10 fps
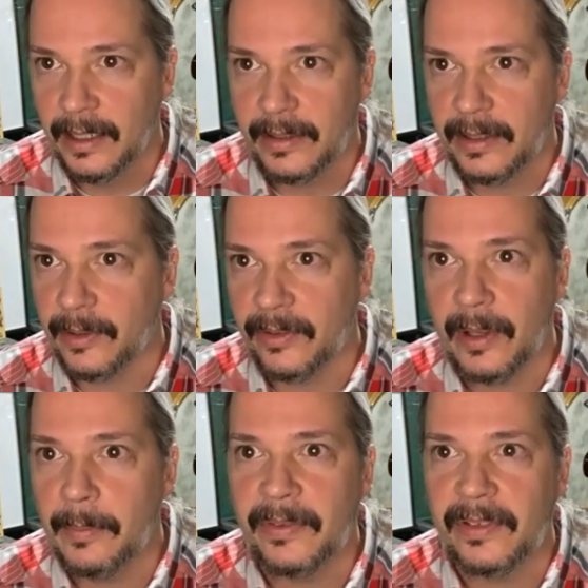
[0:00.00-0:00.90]
you know,
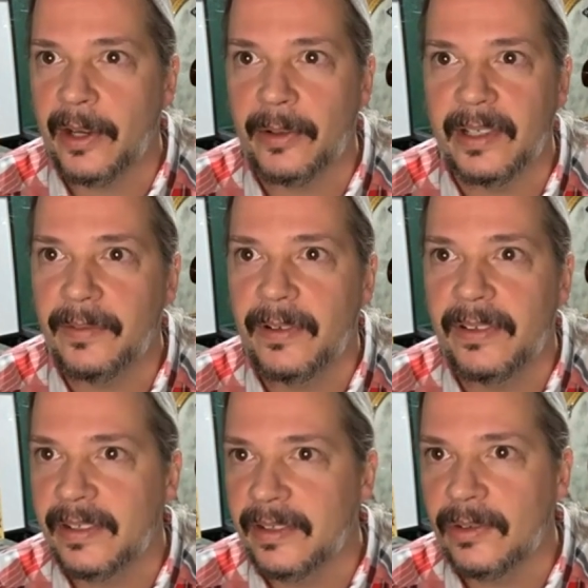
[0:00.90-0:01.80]
some subtle
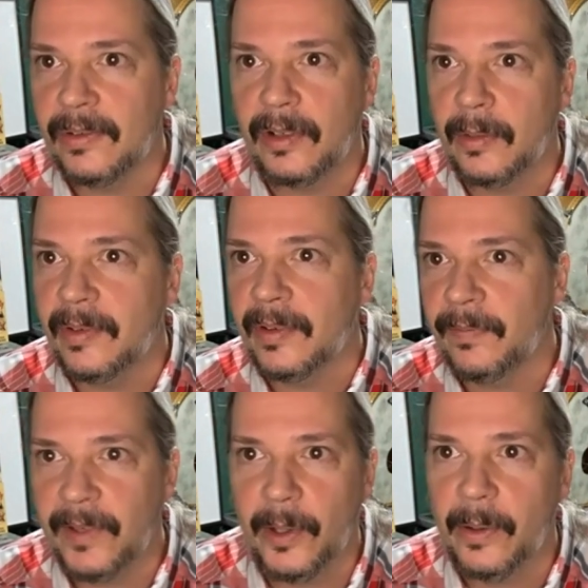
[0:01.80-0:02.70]
differences in terms of the
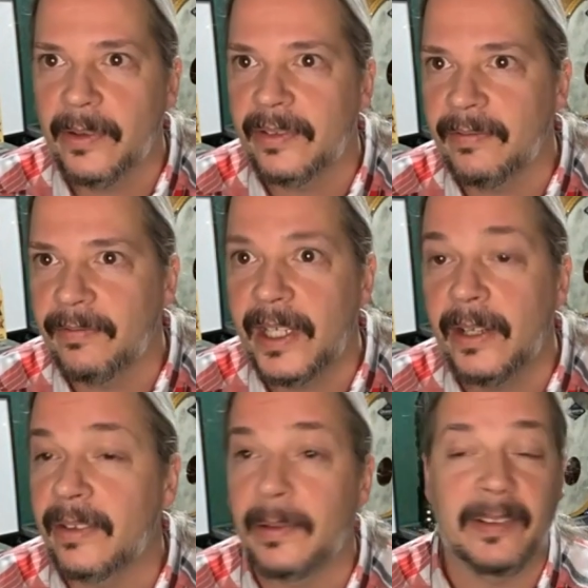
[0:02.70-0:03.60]
fills and
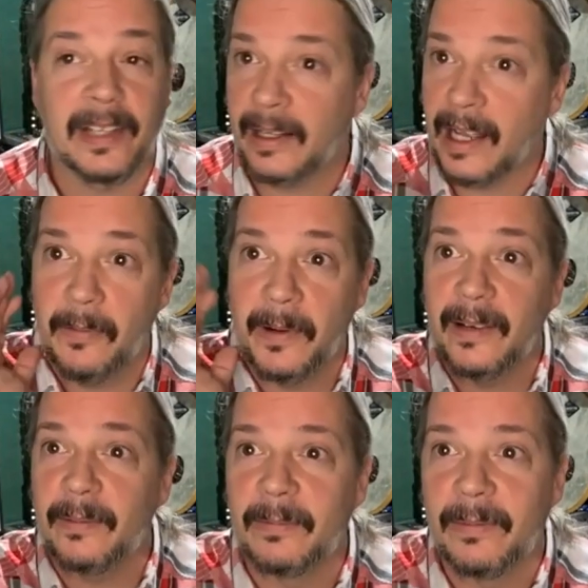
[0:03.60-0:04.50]
feels. I was like, I
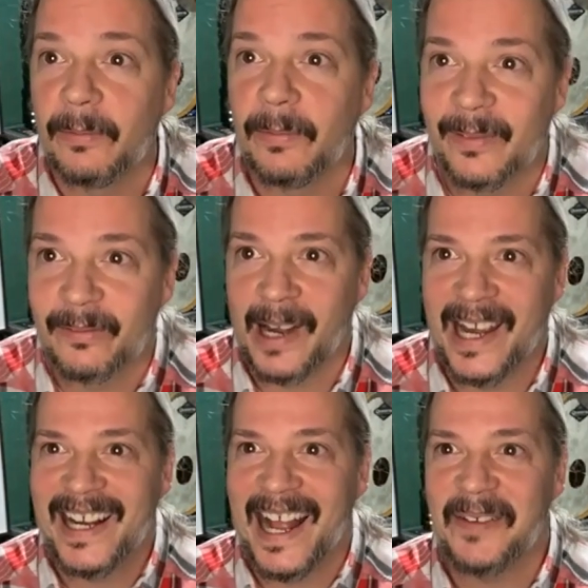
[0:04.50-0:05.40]
went
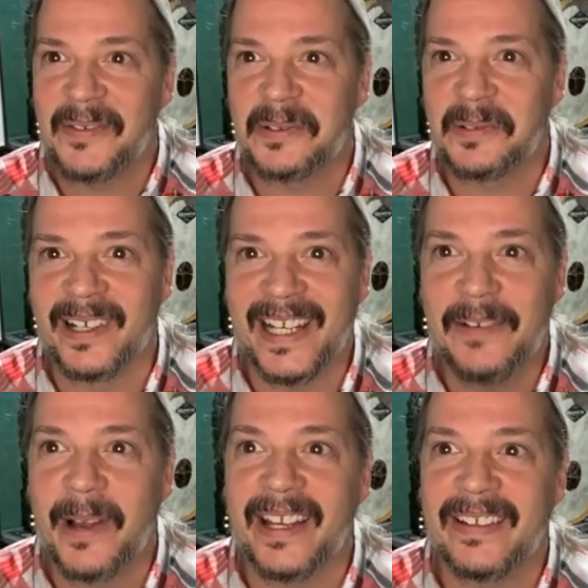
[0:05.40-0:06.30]
right after where he
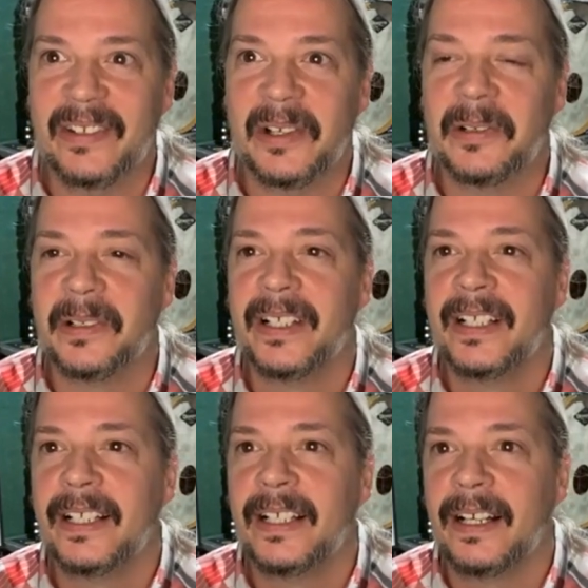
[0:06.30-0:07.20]
went. So
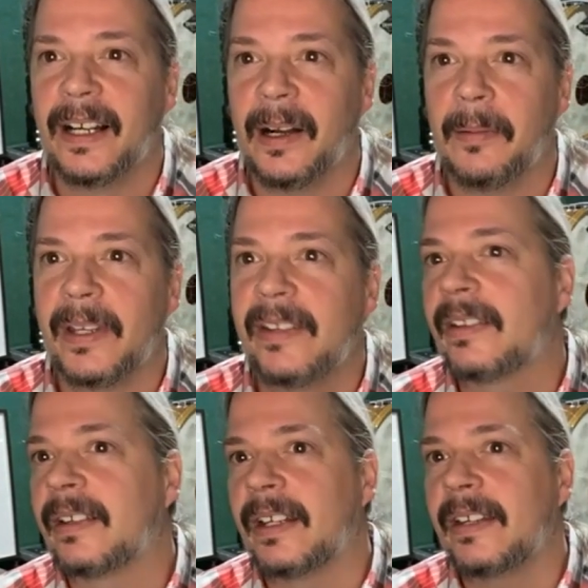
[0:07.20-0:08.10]

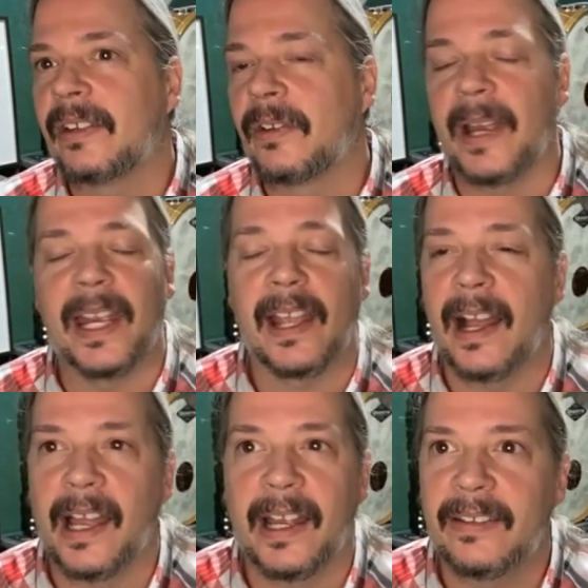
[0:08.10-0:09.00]
he's a great
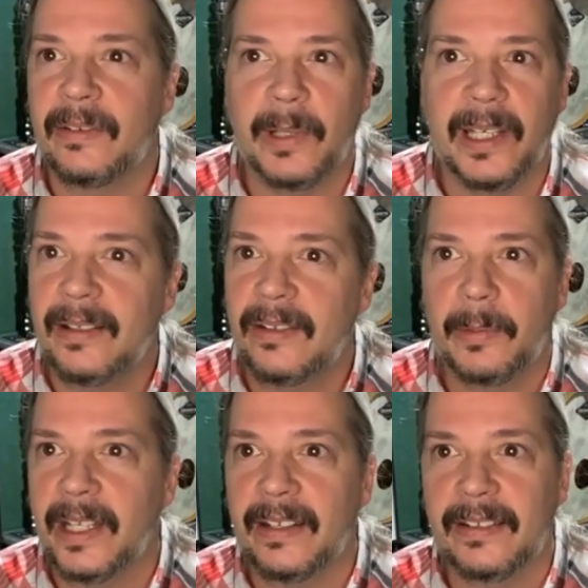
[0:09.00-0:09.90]
guy,
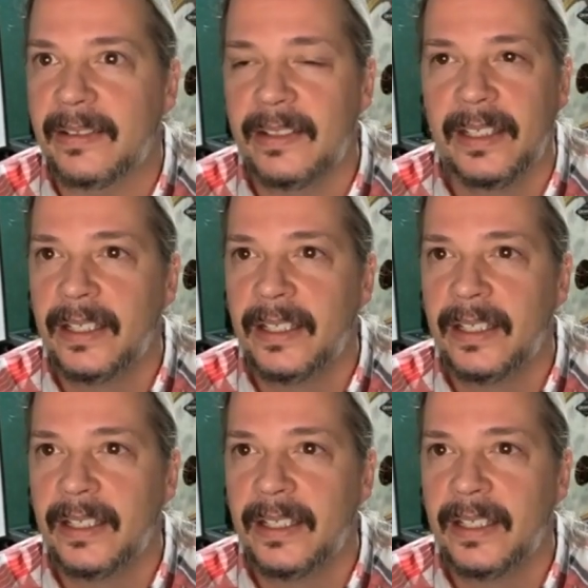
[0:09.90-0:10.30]
sweetest.